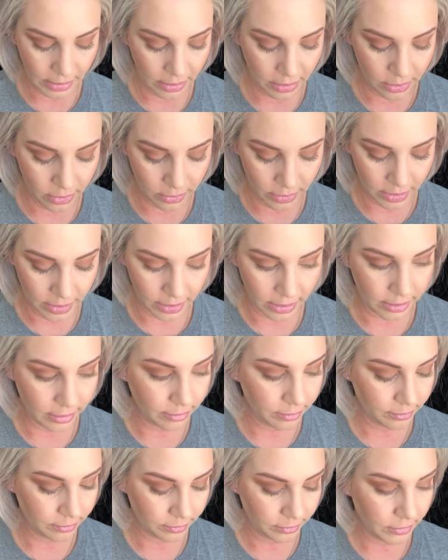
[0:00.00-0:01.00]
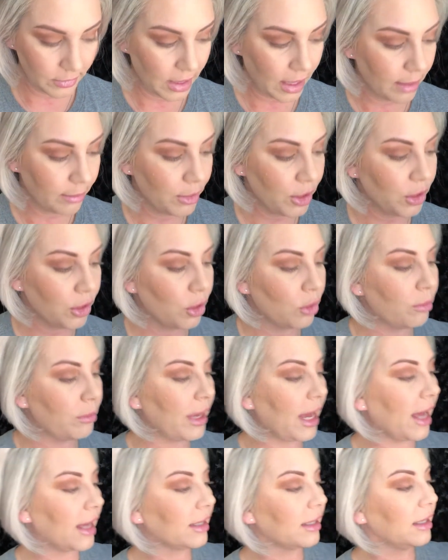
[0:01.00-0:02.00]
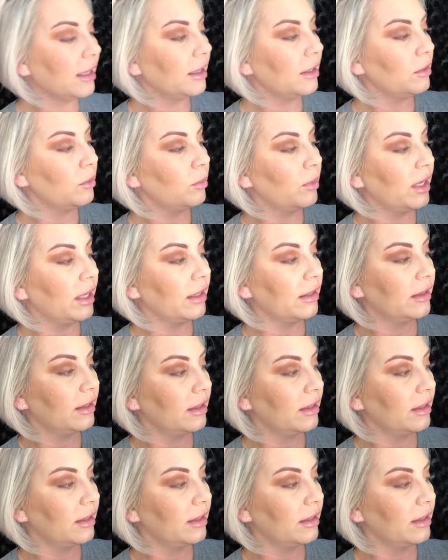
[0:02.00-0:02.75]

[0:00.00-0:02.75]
Okay, I'm gonna go back in with